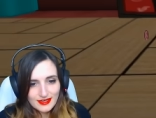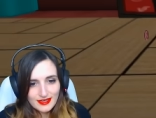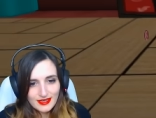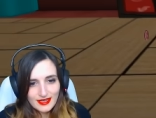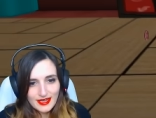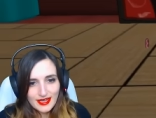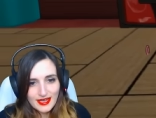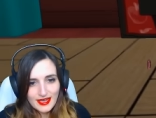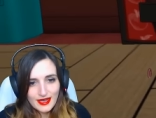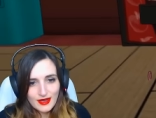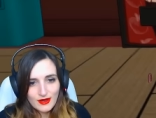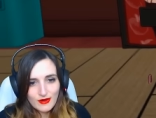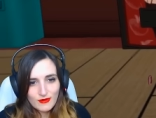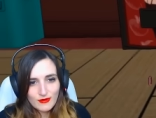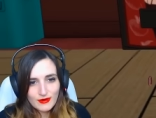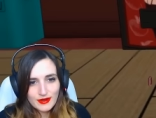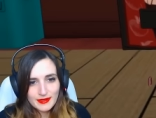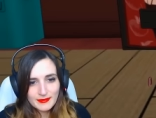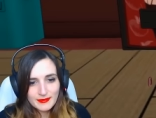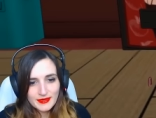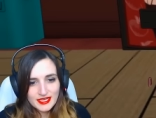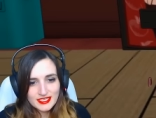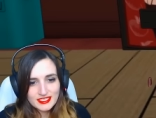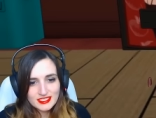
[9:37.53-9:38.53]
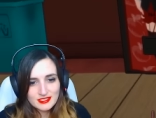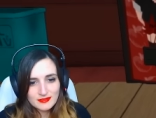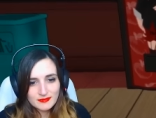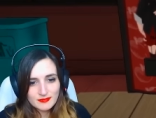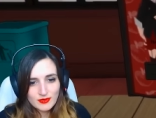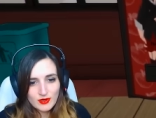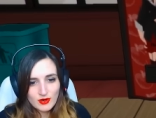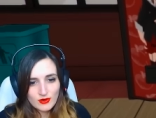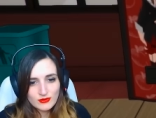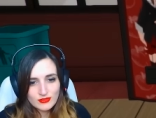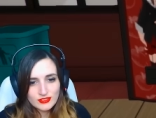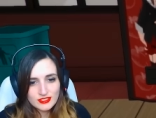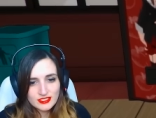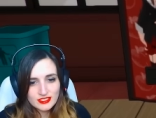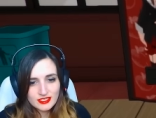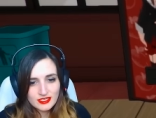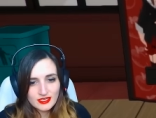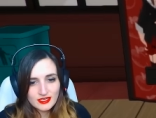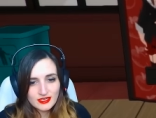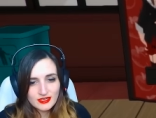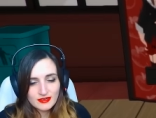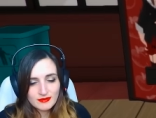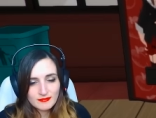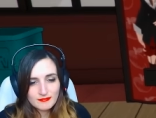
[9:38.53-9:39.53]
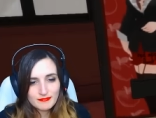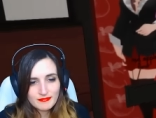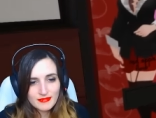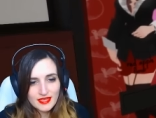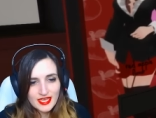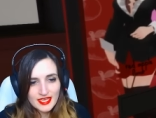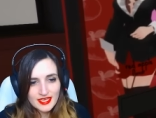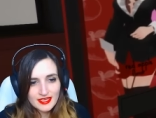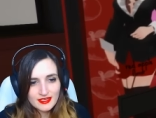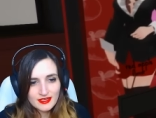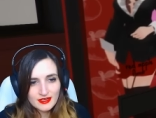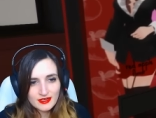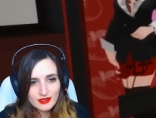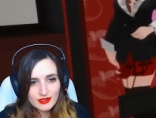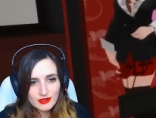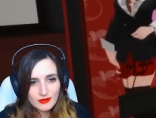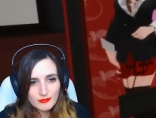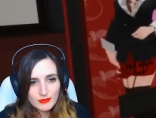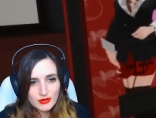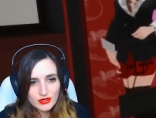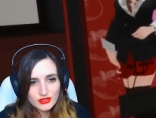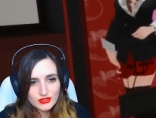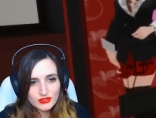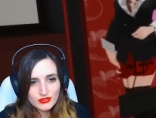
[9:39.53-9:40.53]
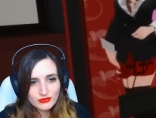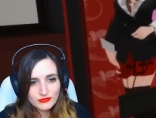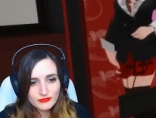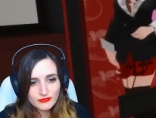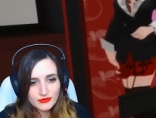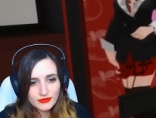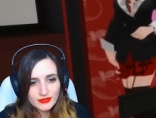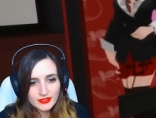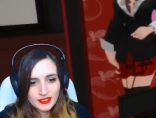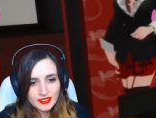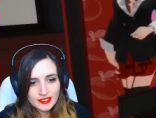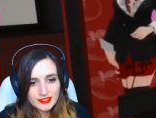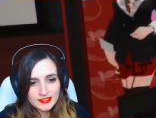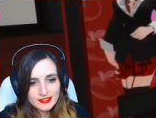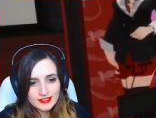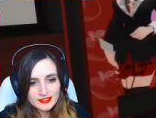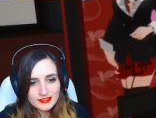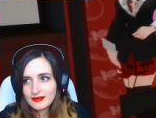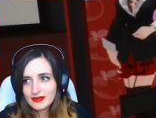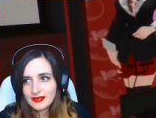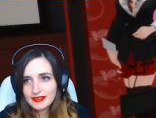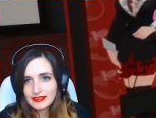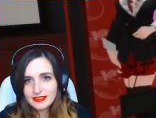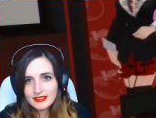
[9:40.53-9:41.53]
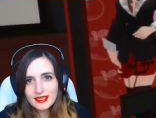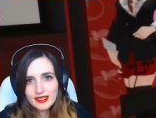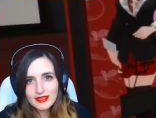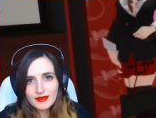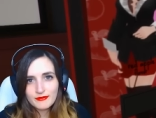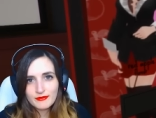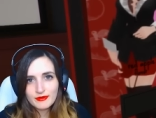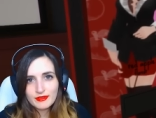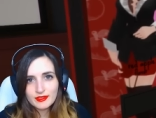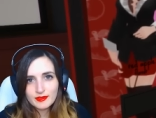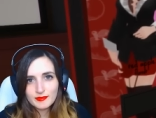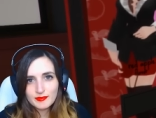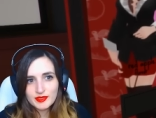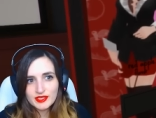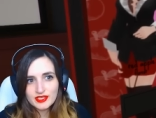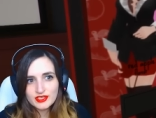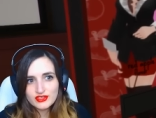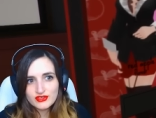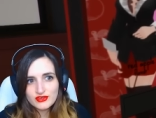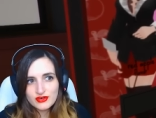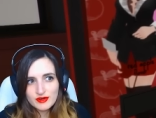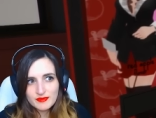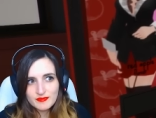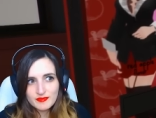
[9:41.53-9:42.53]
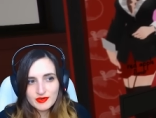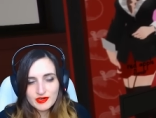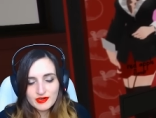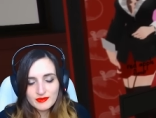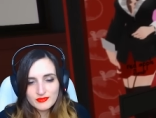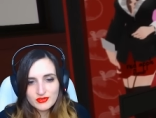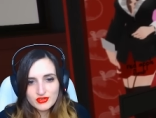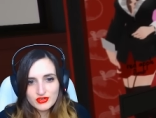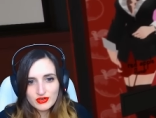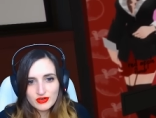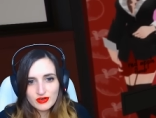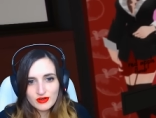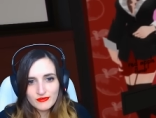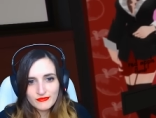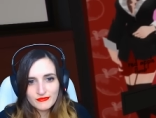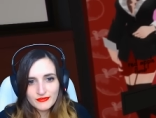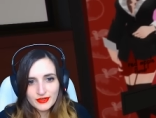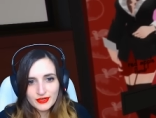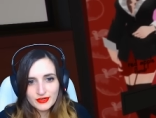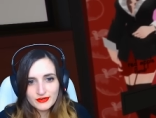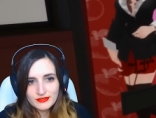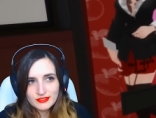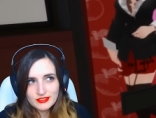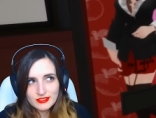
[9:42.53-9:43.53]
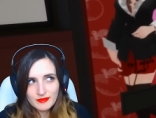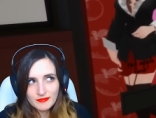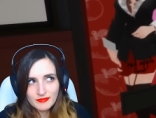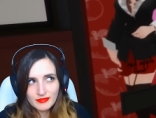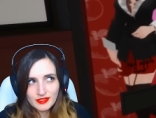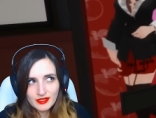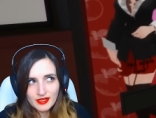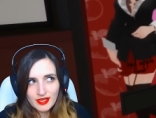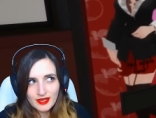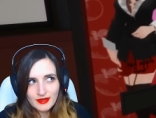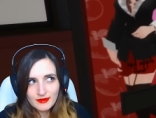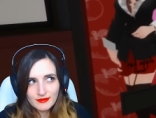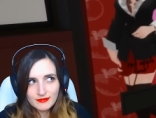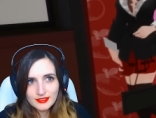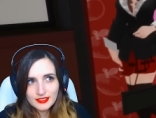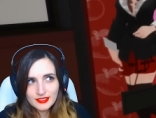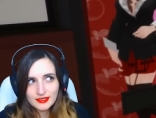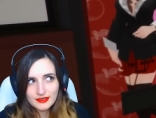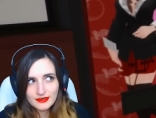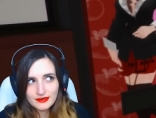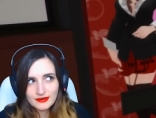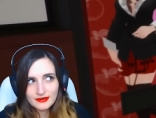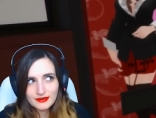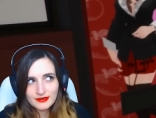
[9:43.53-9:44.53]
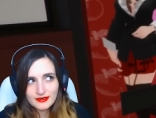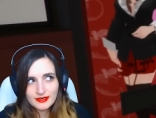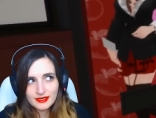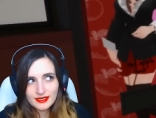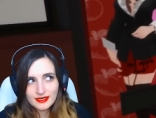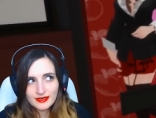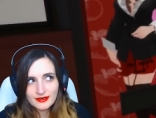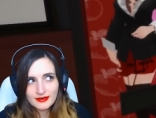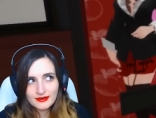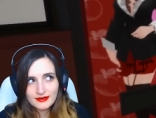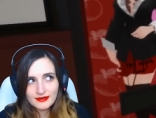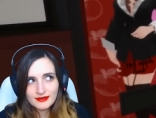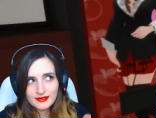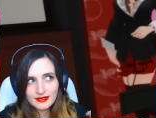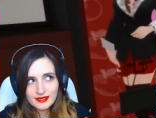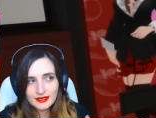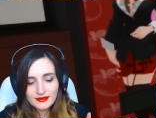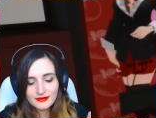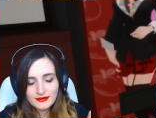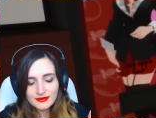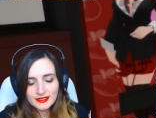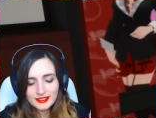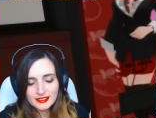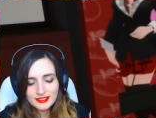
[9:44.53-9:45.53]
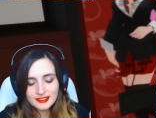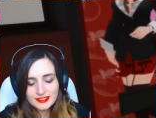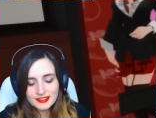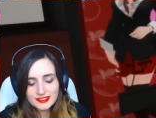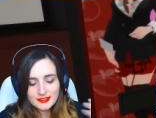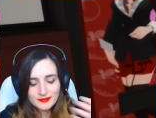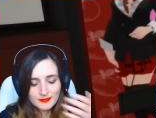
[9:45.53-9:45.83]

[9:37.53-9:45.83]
How am I supposed to make a commercial for this? I can't really picture it, but I'm sure I'll figure something out. Here it is.